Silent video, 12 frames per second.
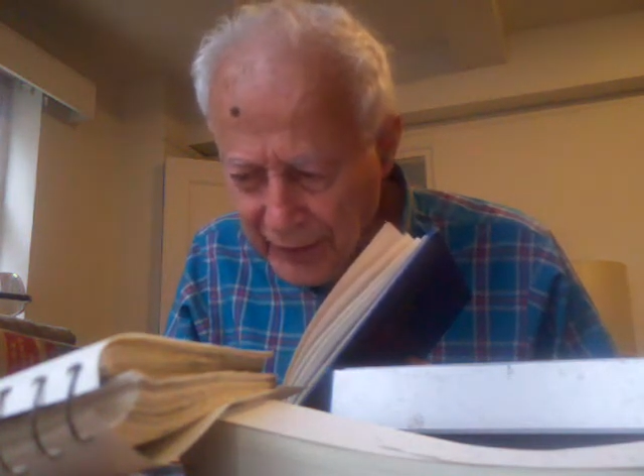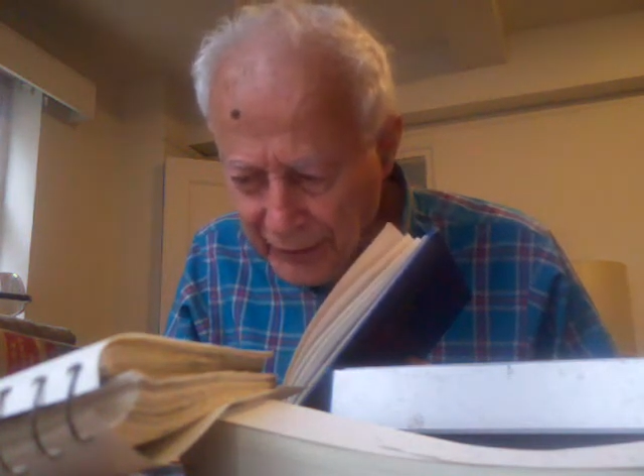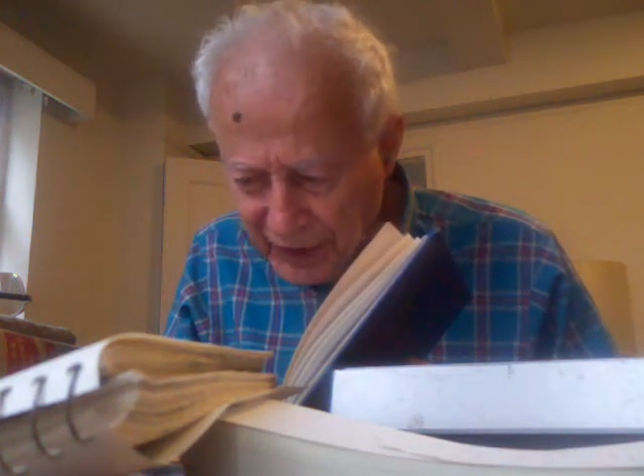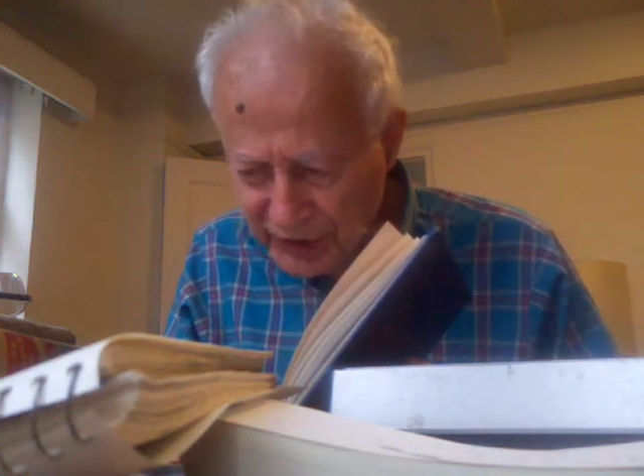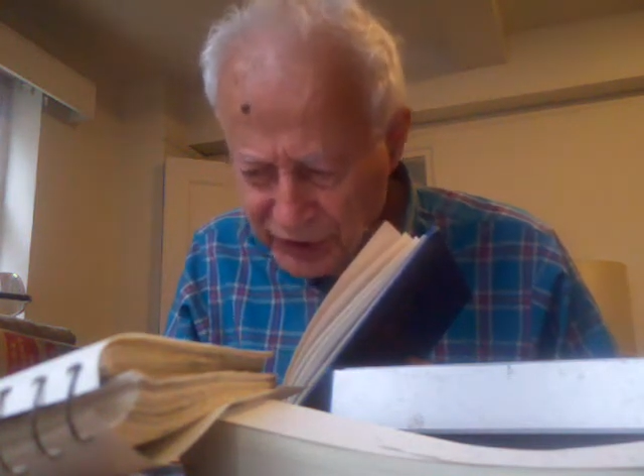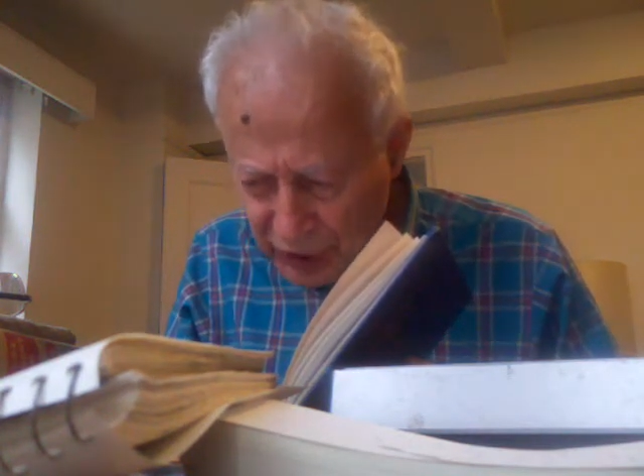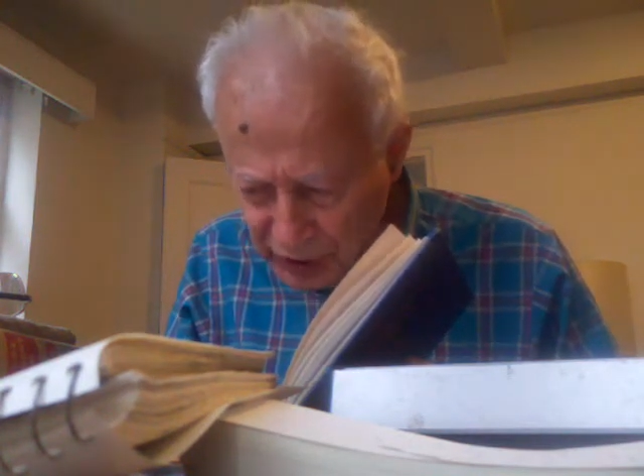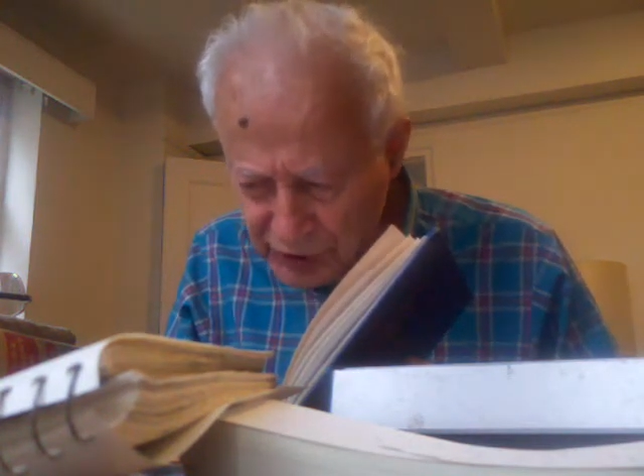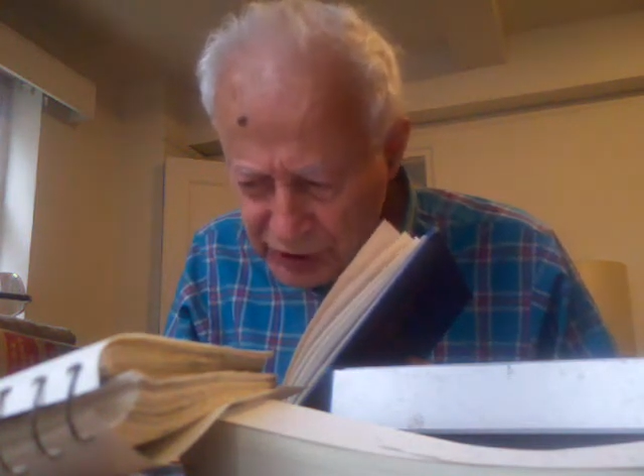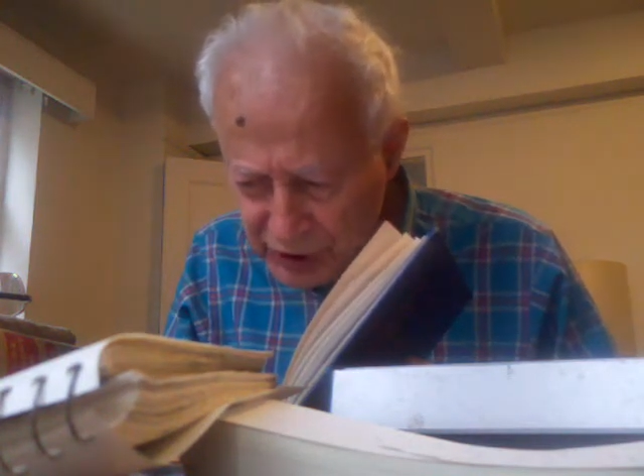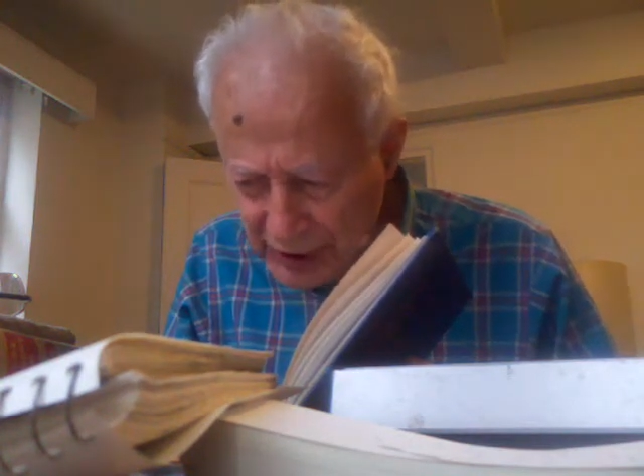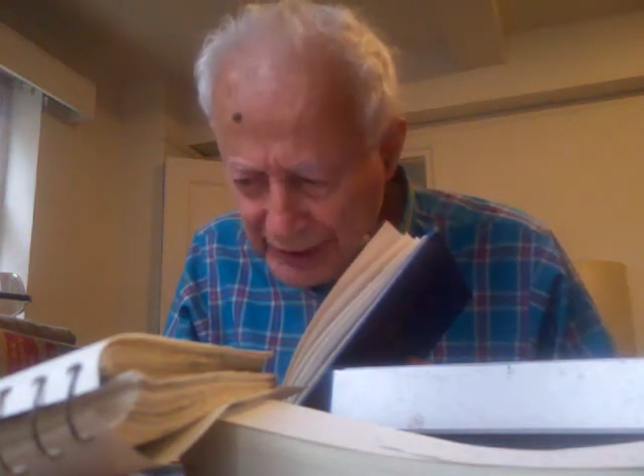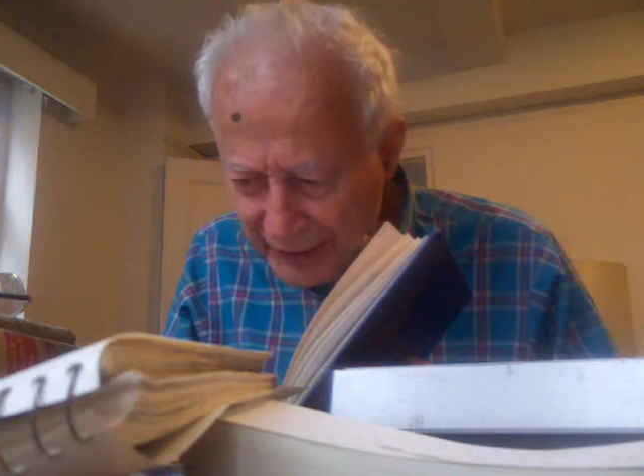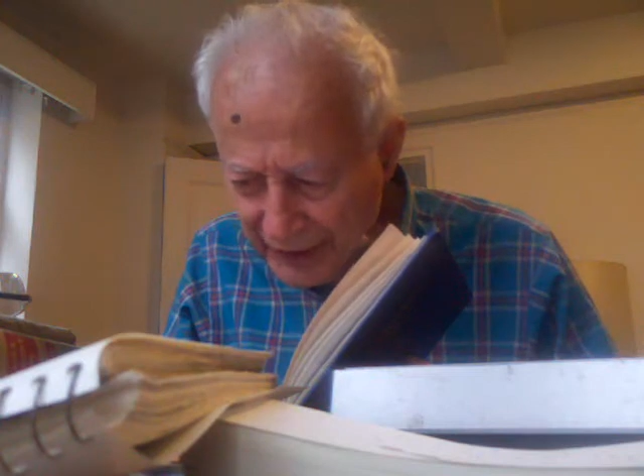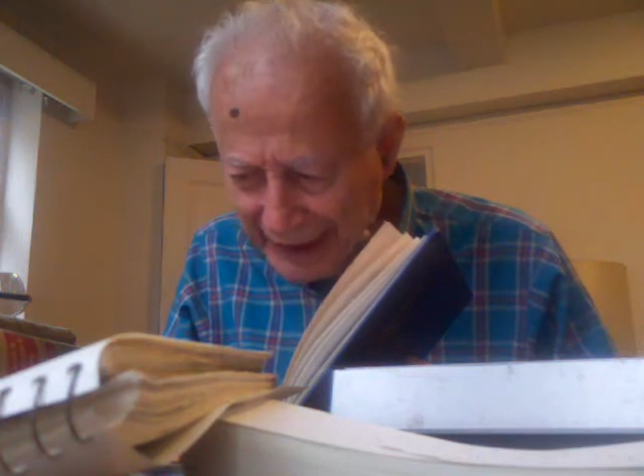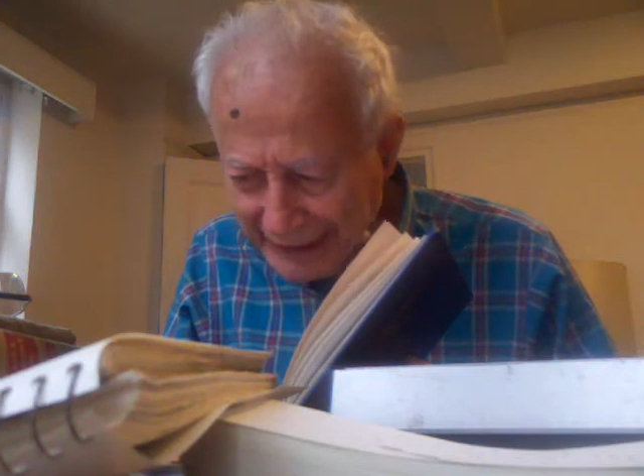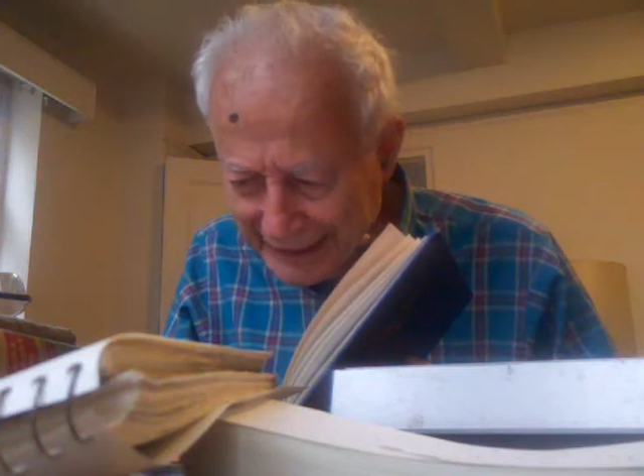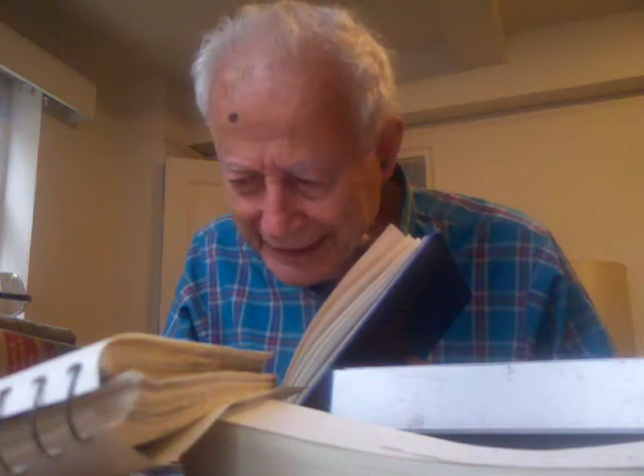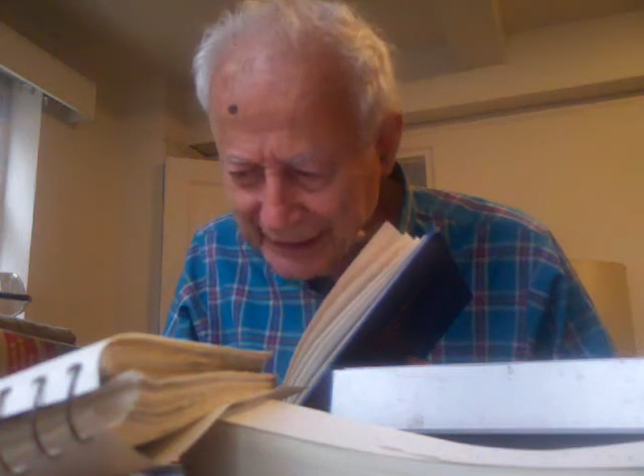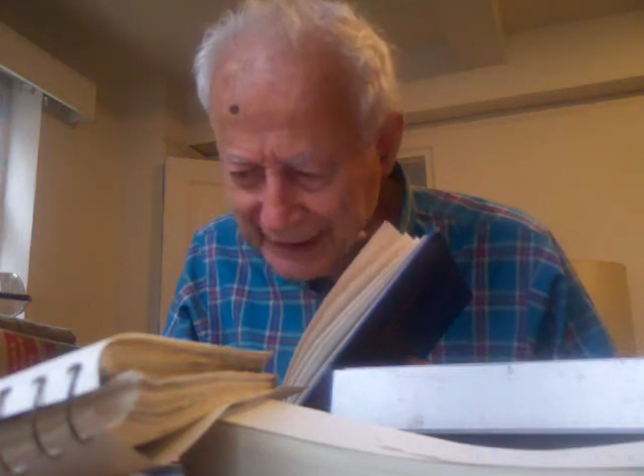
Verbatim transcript: The search that it